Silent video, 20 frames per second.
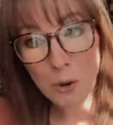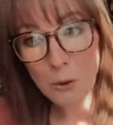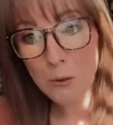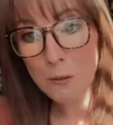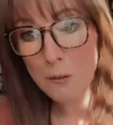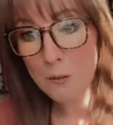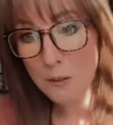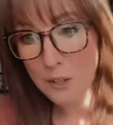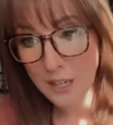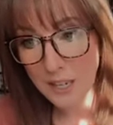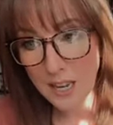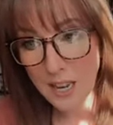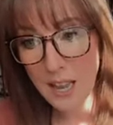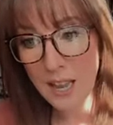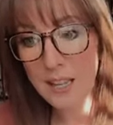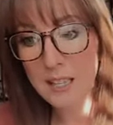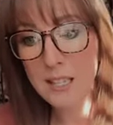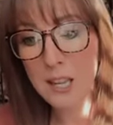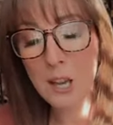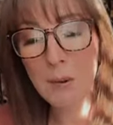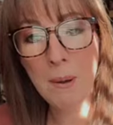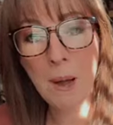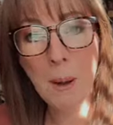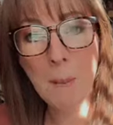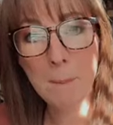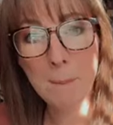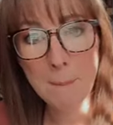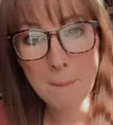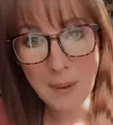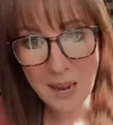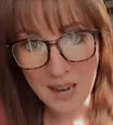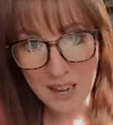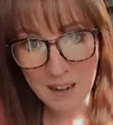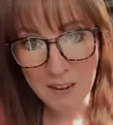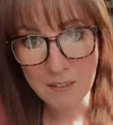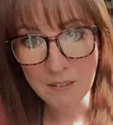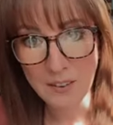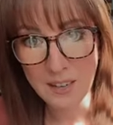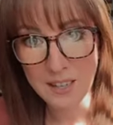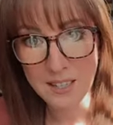Don't forget about
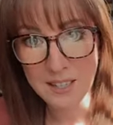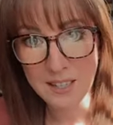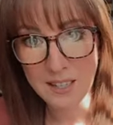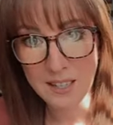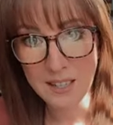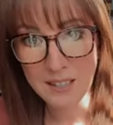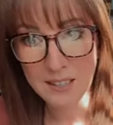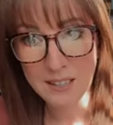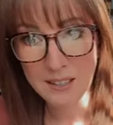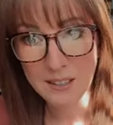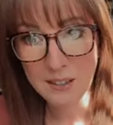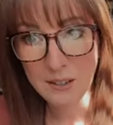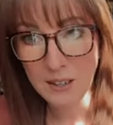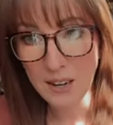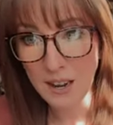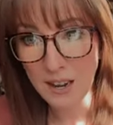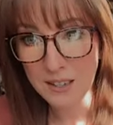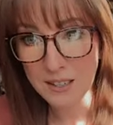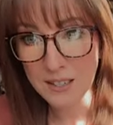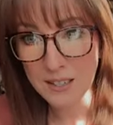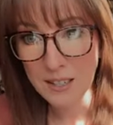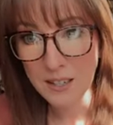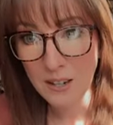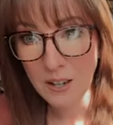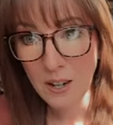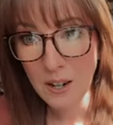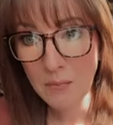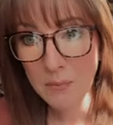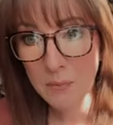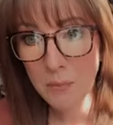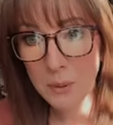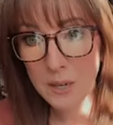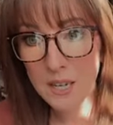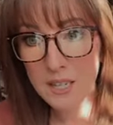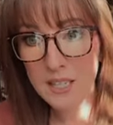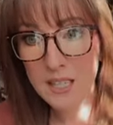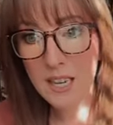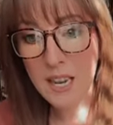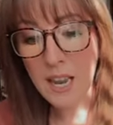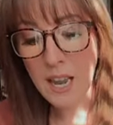manifesting, you guys.
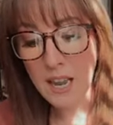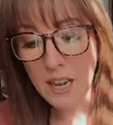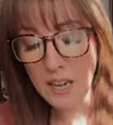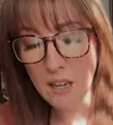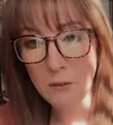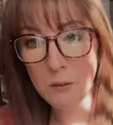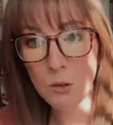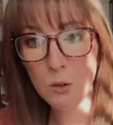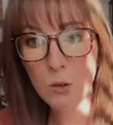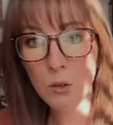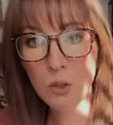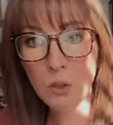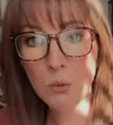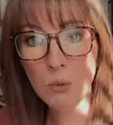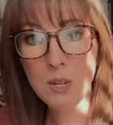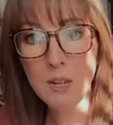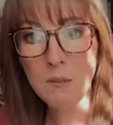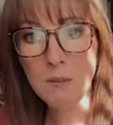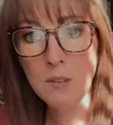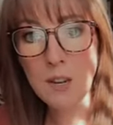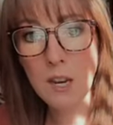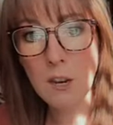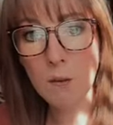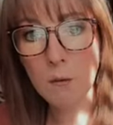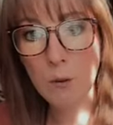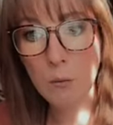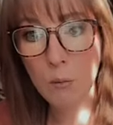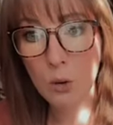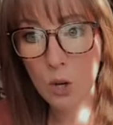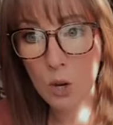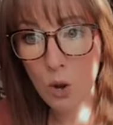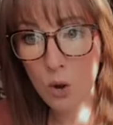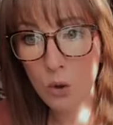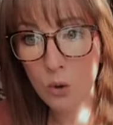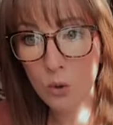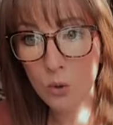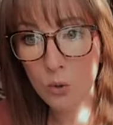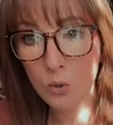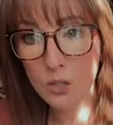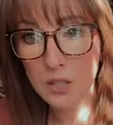Because again, if you're three feet from
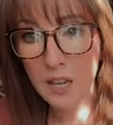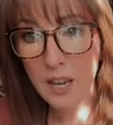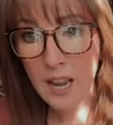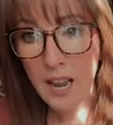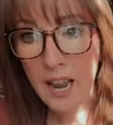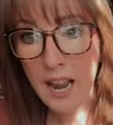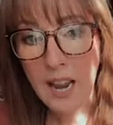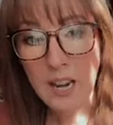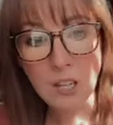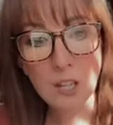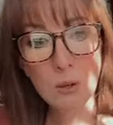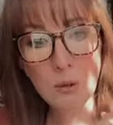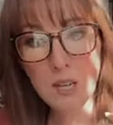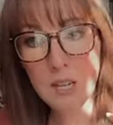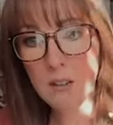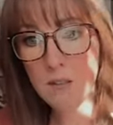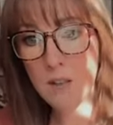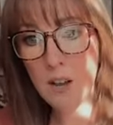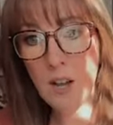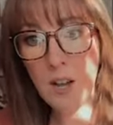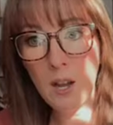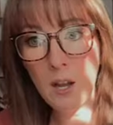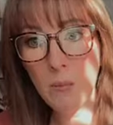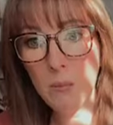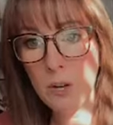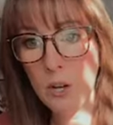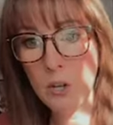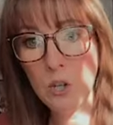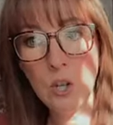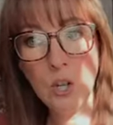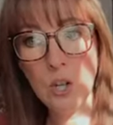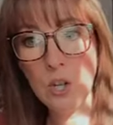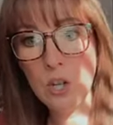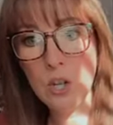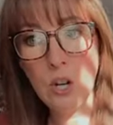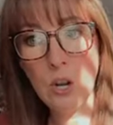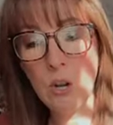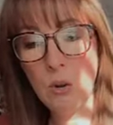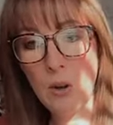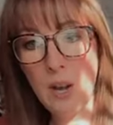gold and you give up, oh no, no,
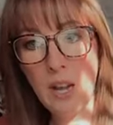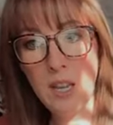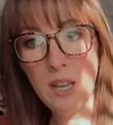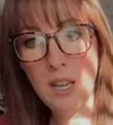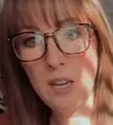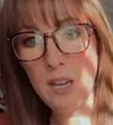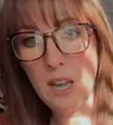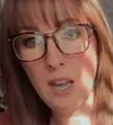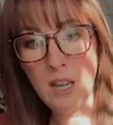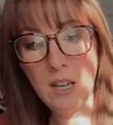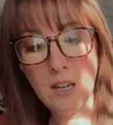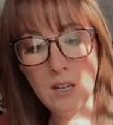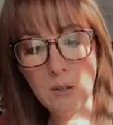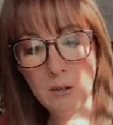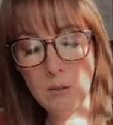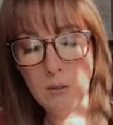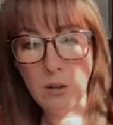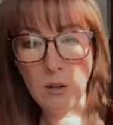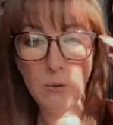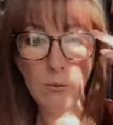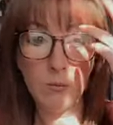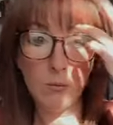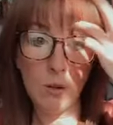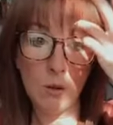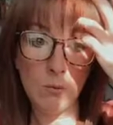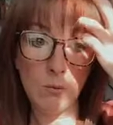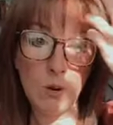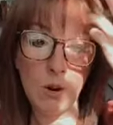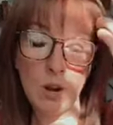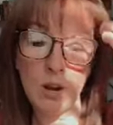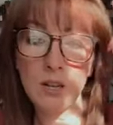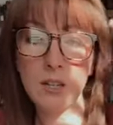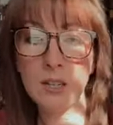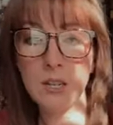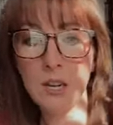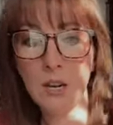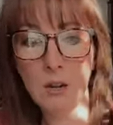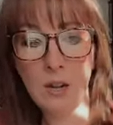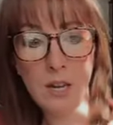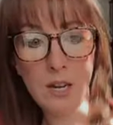no, no. I hit I hit a, a, a
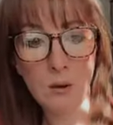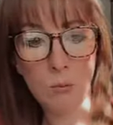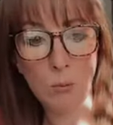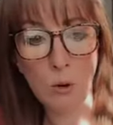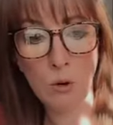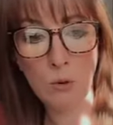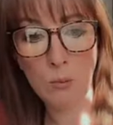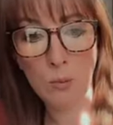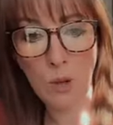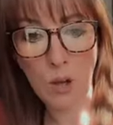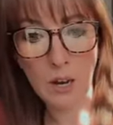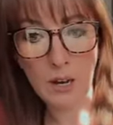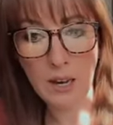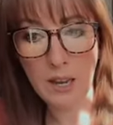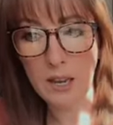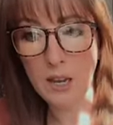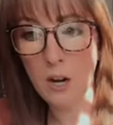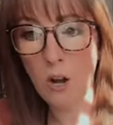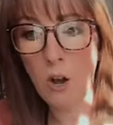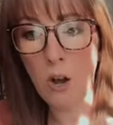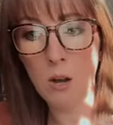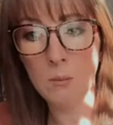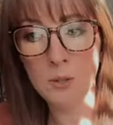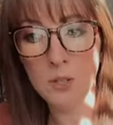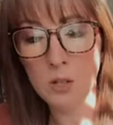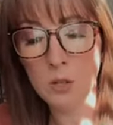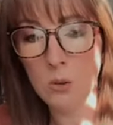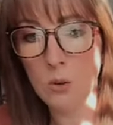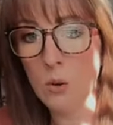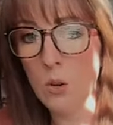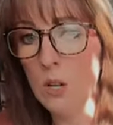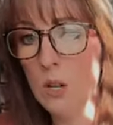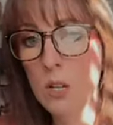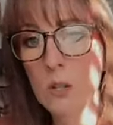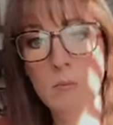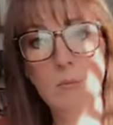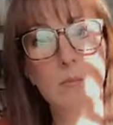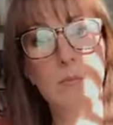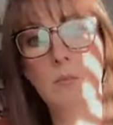rock, you know, I hit a roadblock, I hit an obstacle.